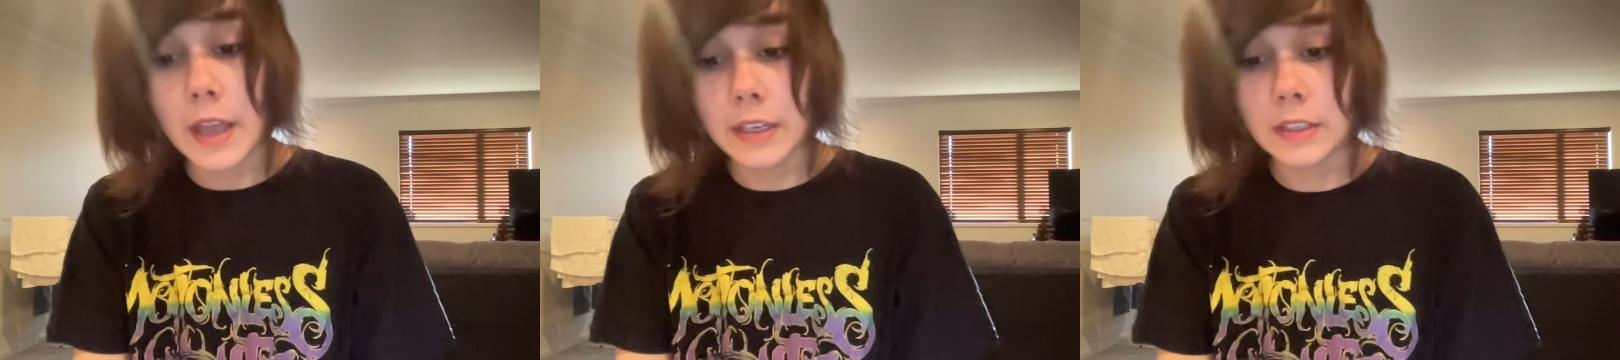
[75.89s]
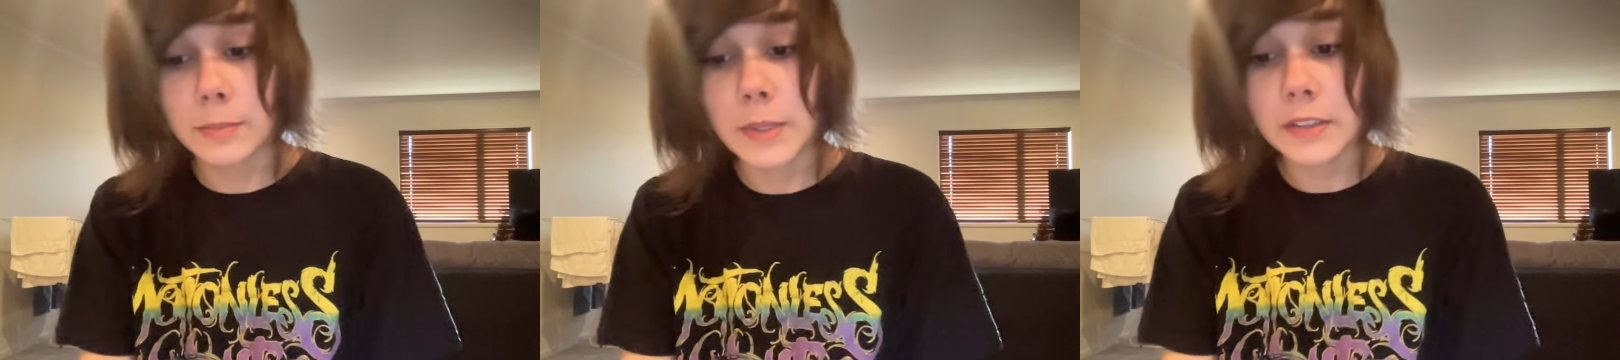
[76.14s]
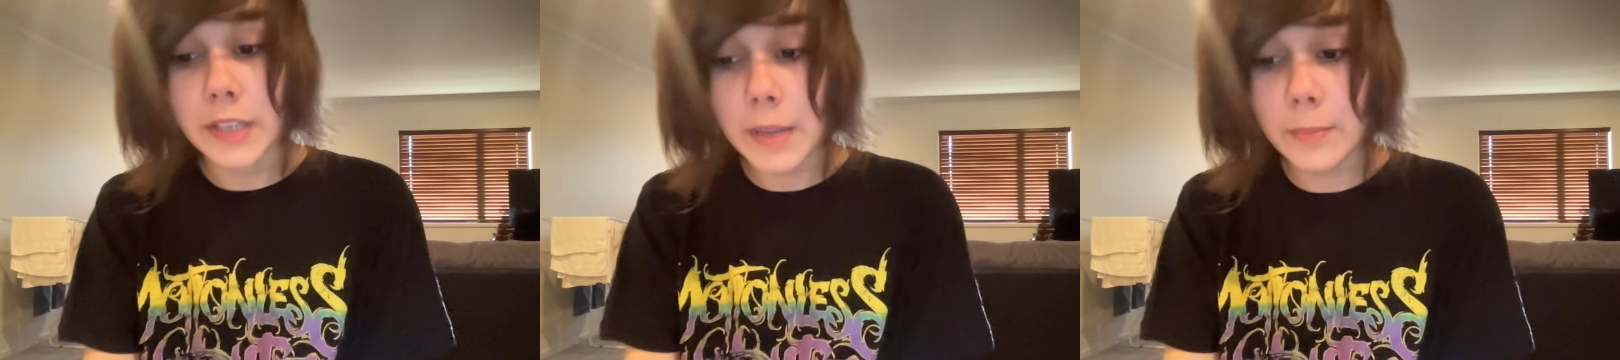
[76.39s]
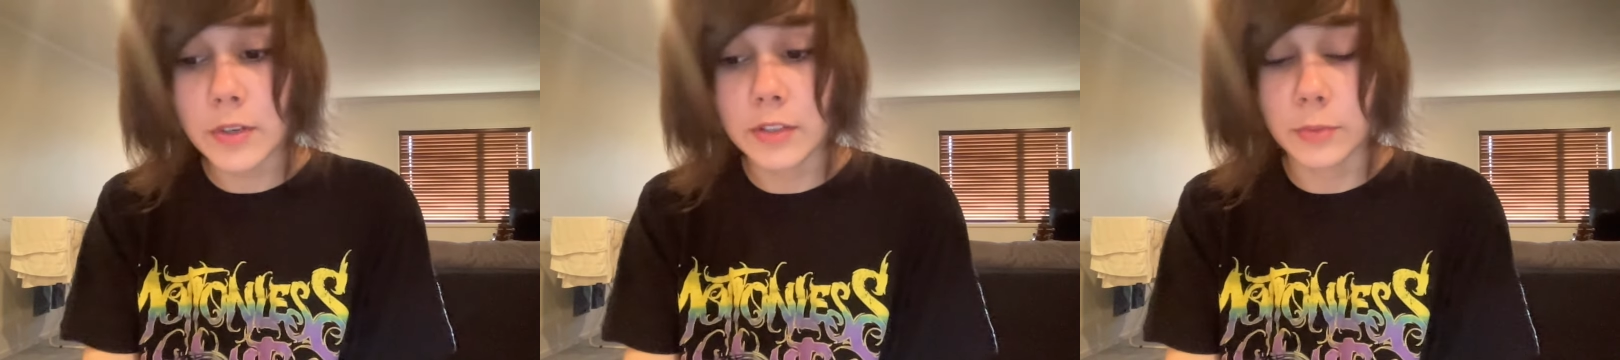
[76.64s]
and has been
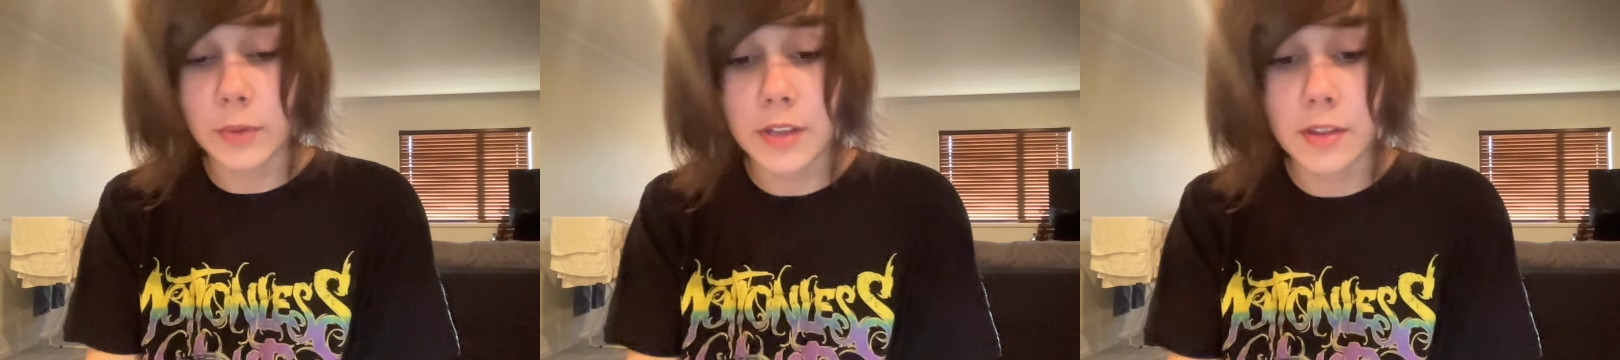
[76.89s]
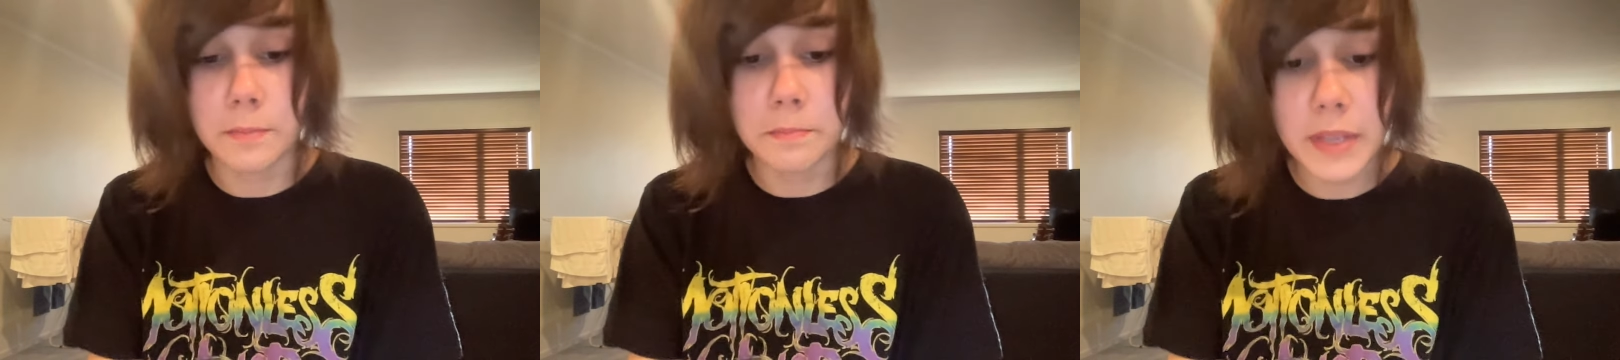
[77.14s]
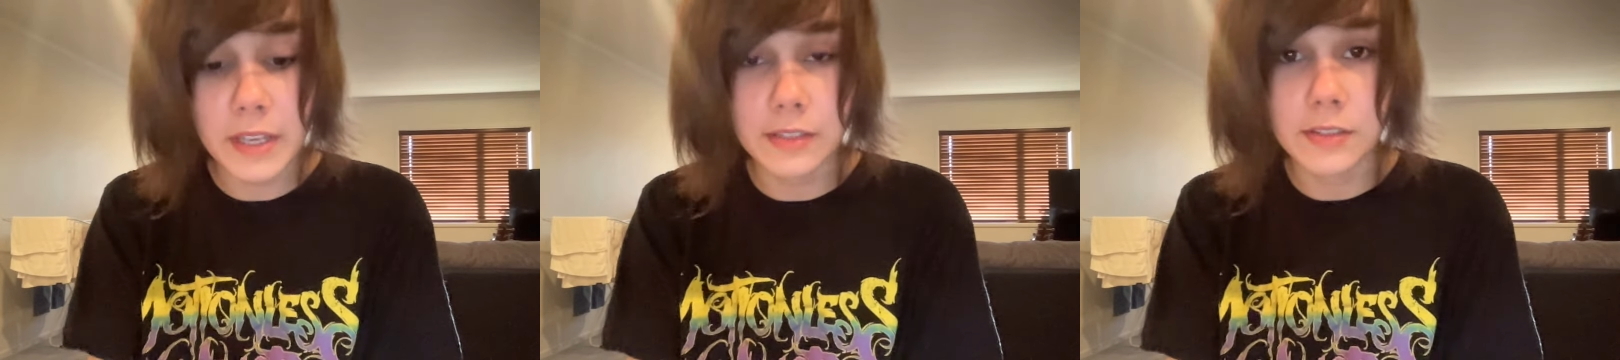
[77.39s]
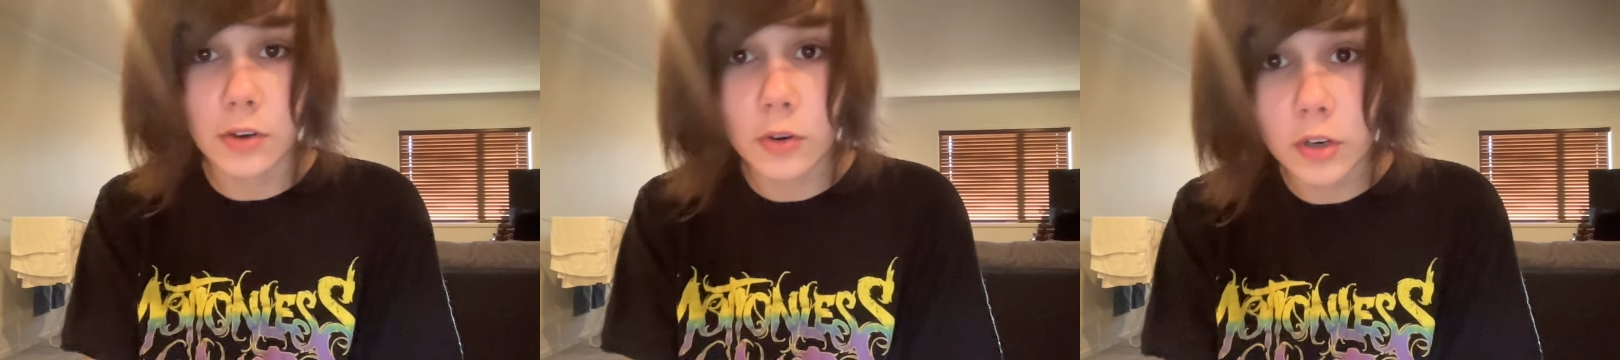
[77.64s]
labeled as one of the
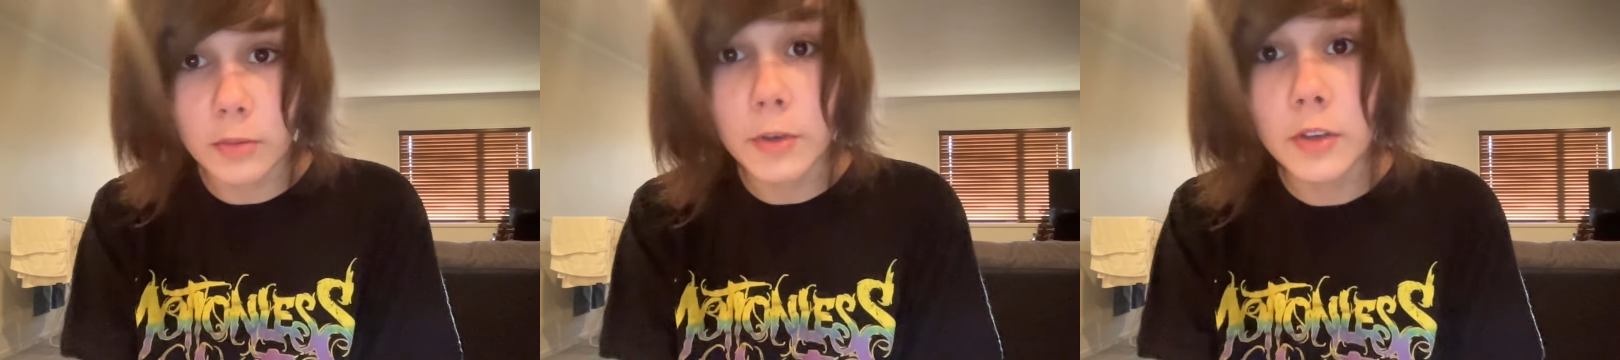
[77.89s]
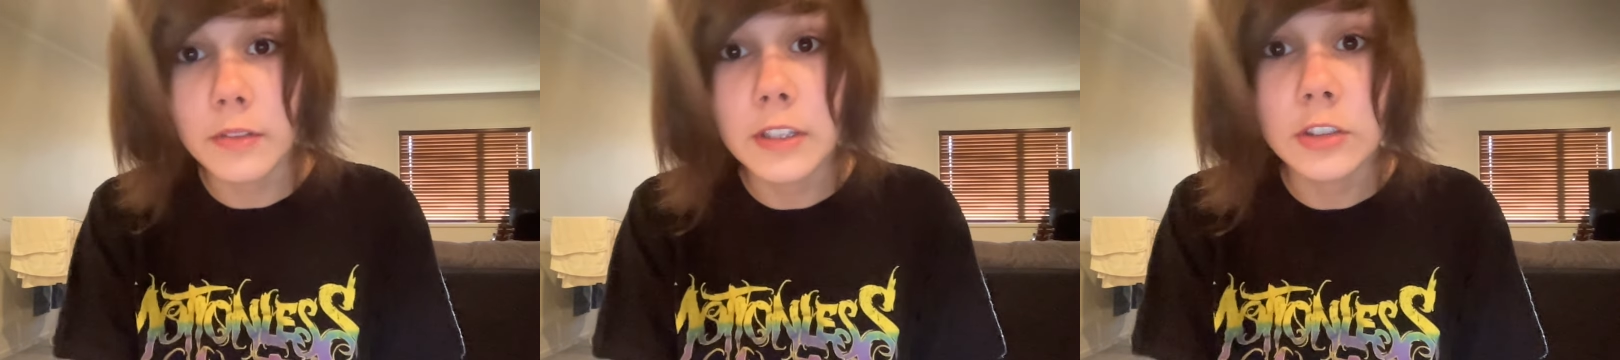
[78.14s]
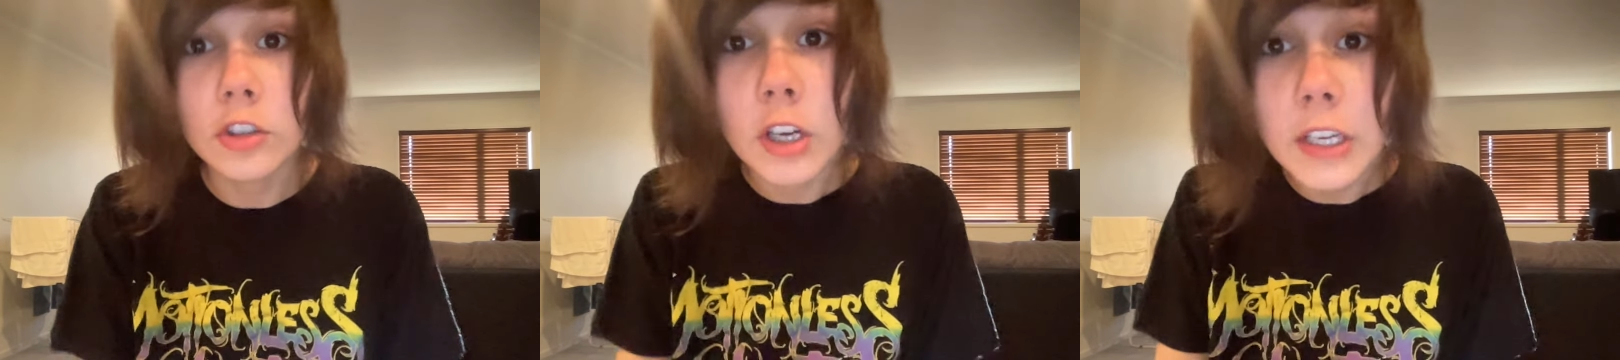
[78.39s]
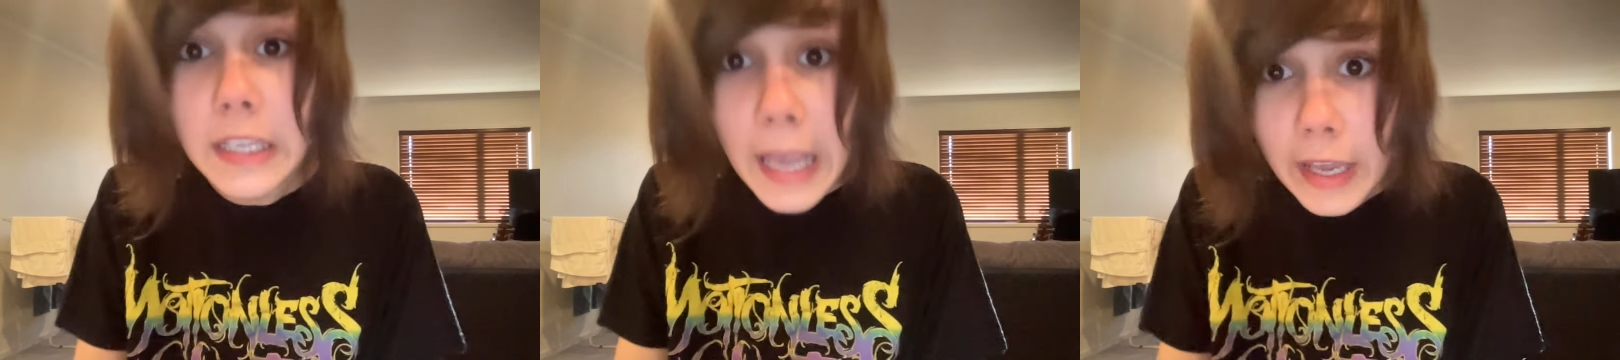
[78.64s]
best horror movies
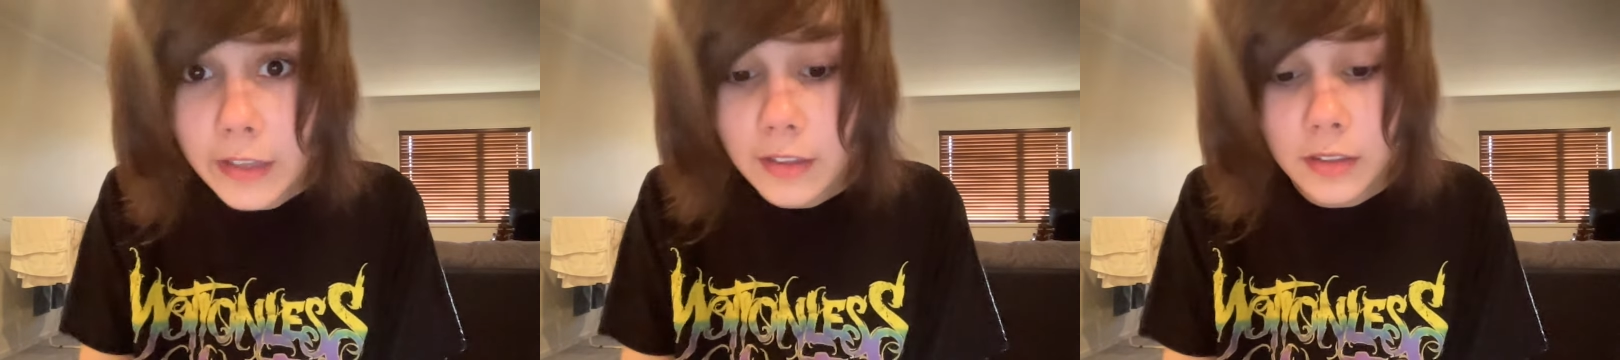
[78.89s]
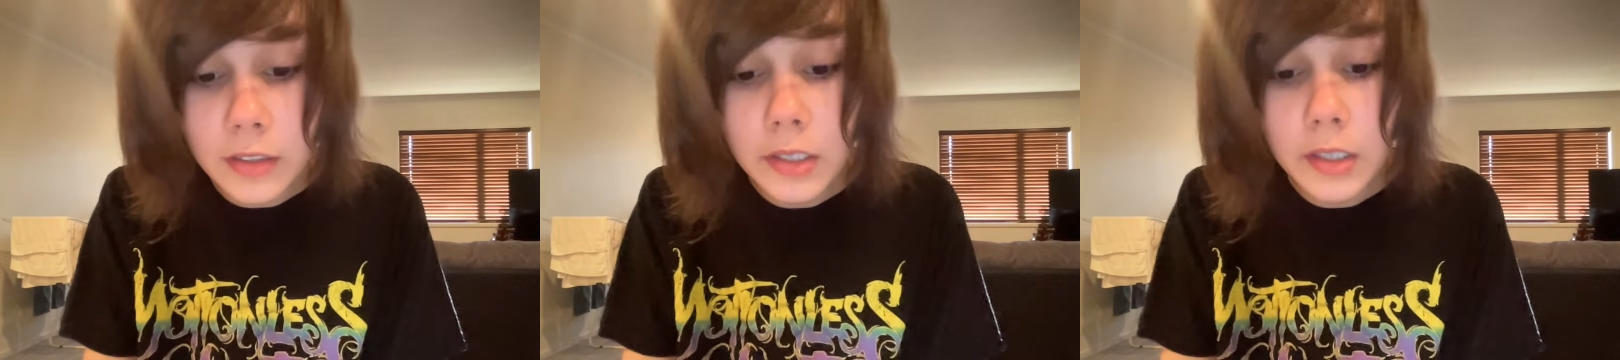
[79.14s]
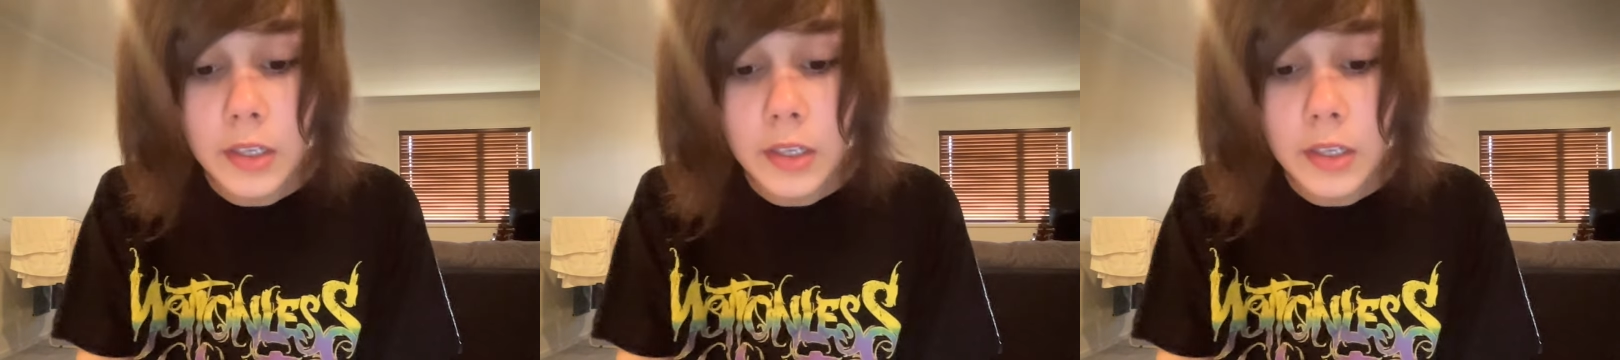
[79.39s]
created.